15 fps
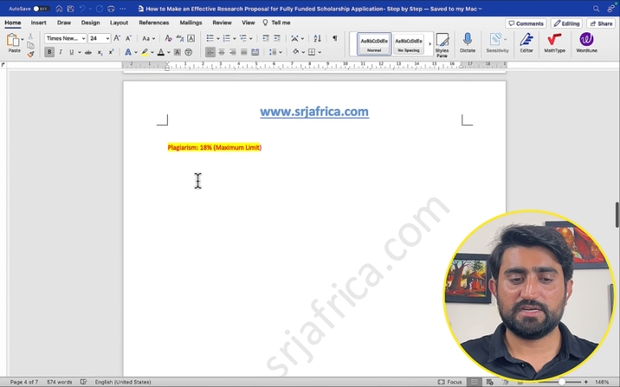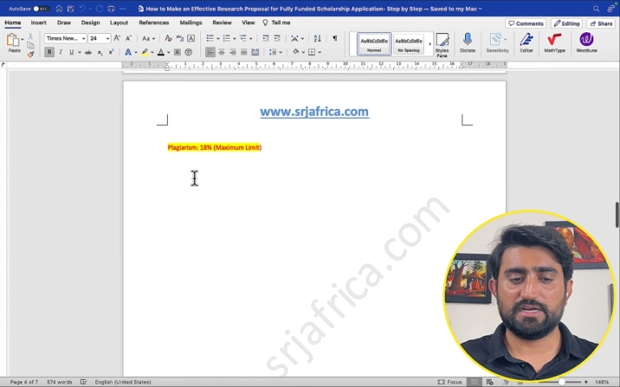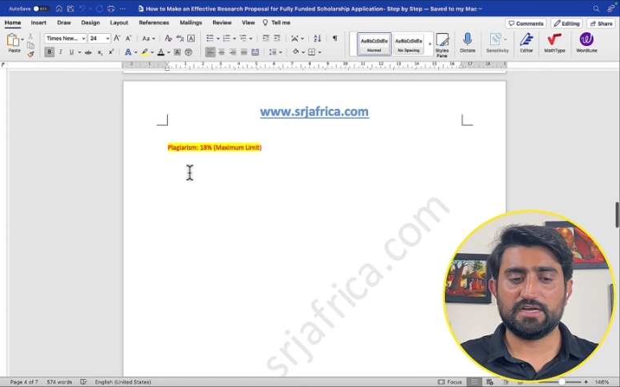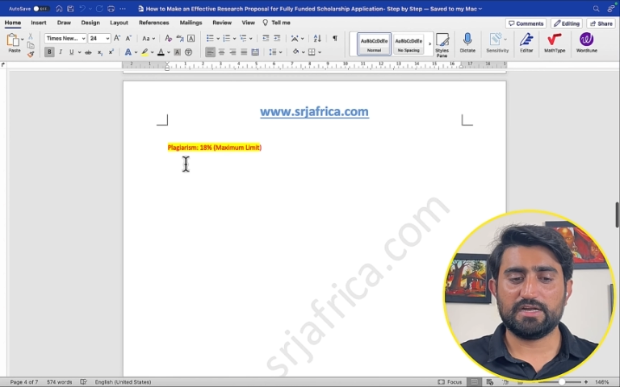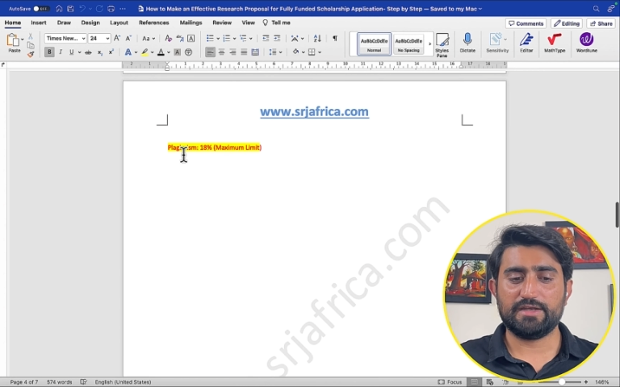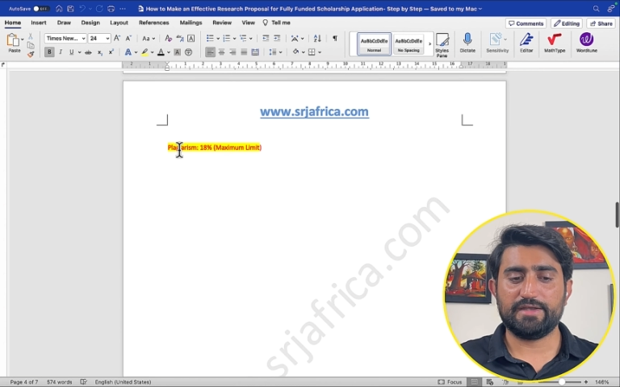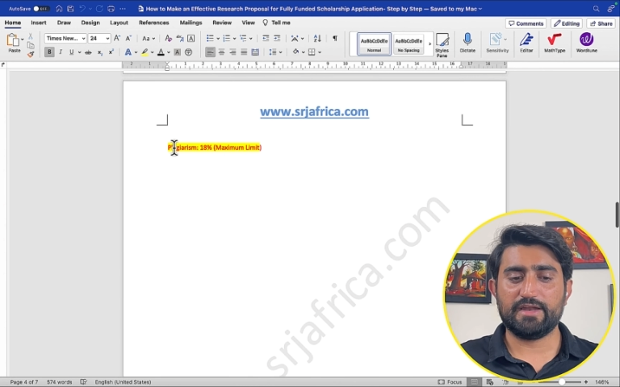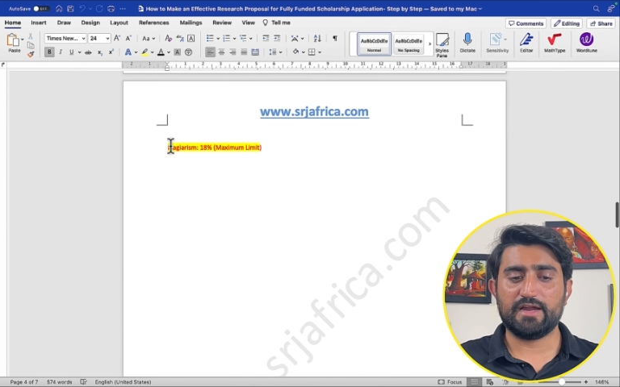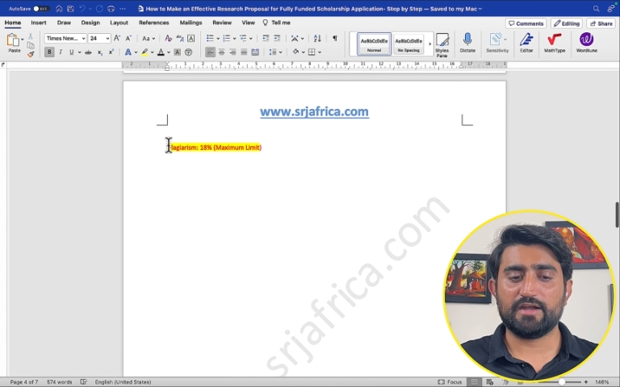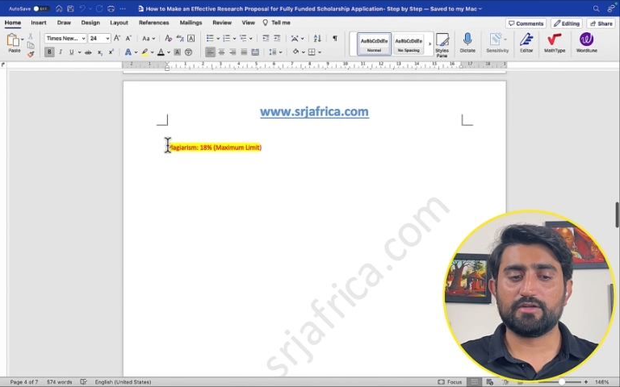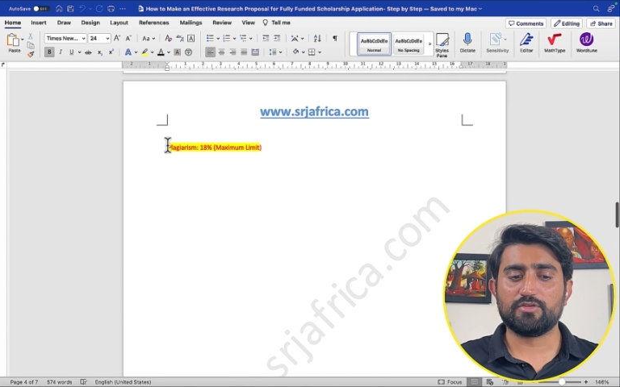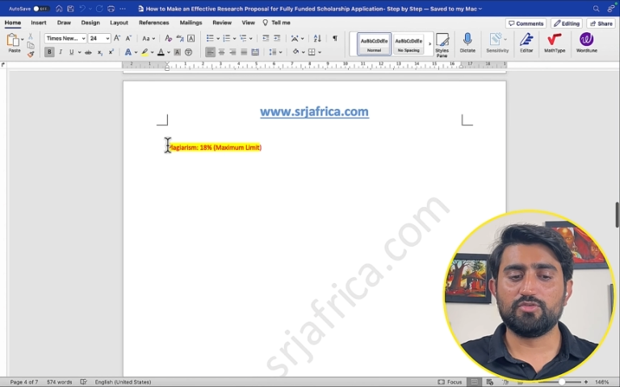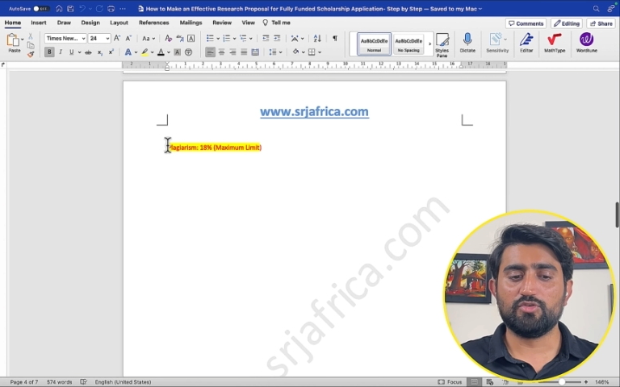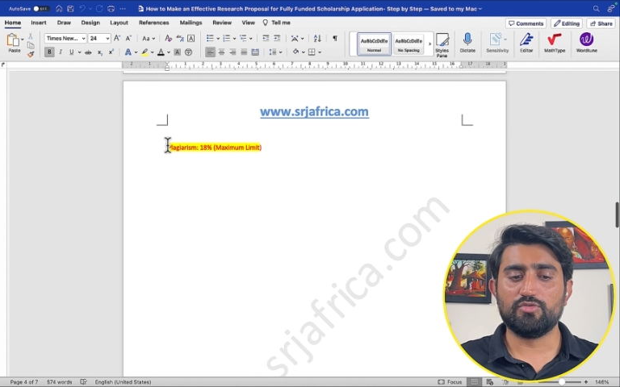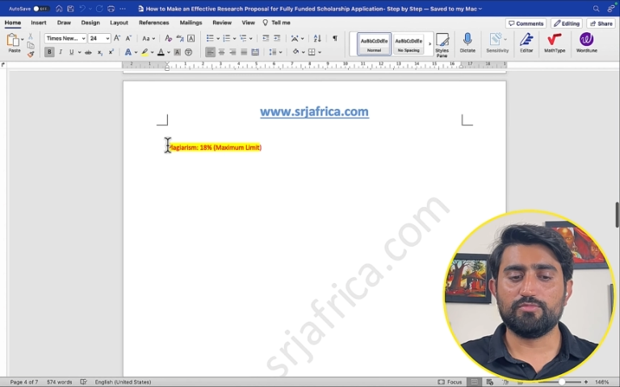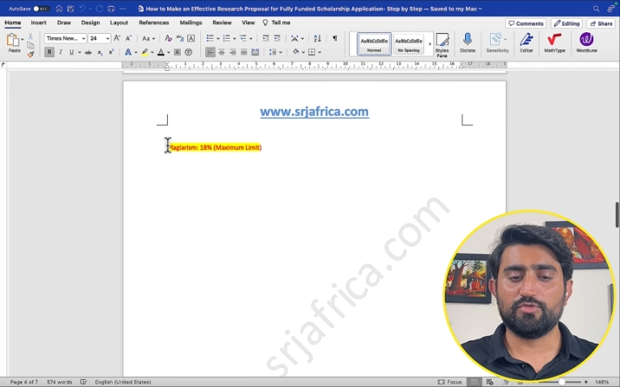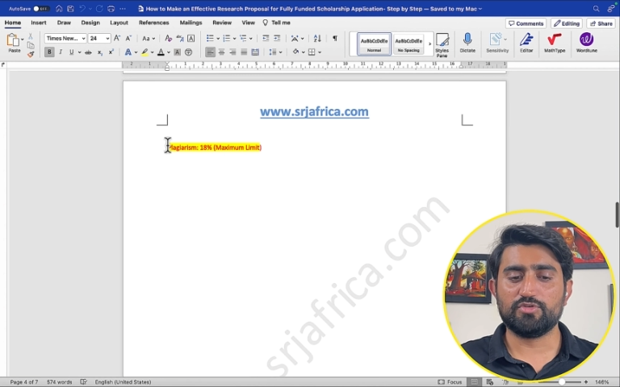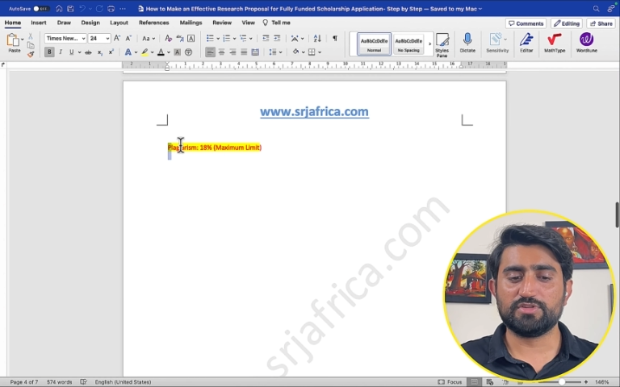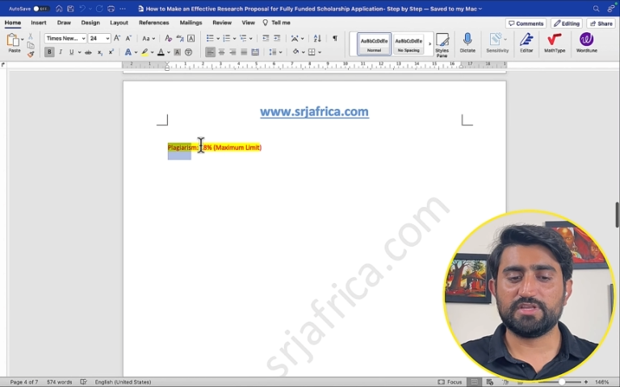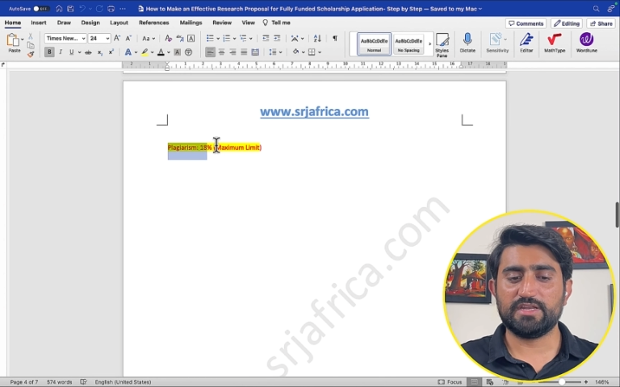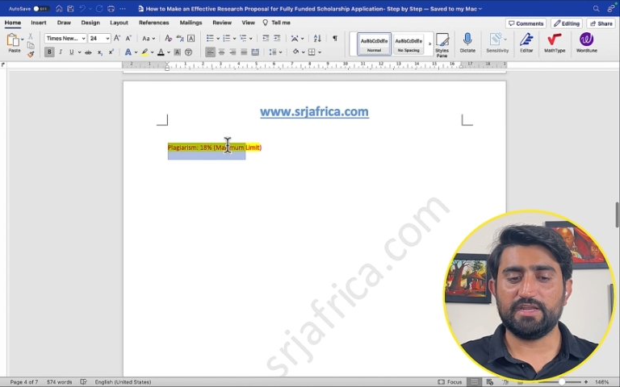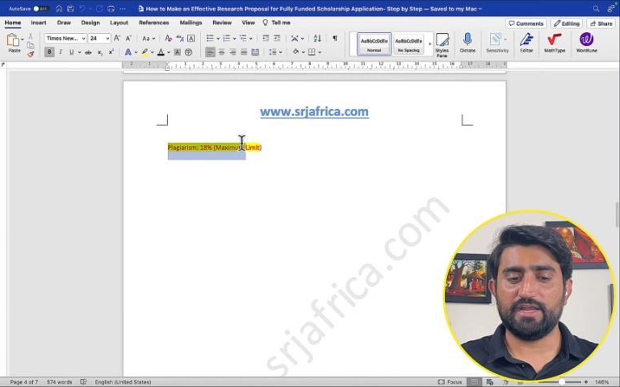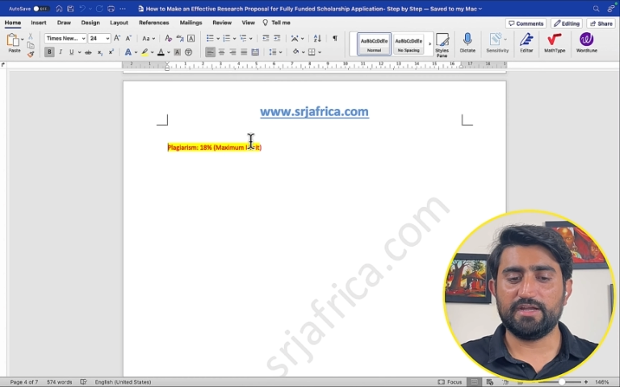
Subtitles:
not go more than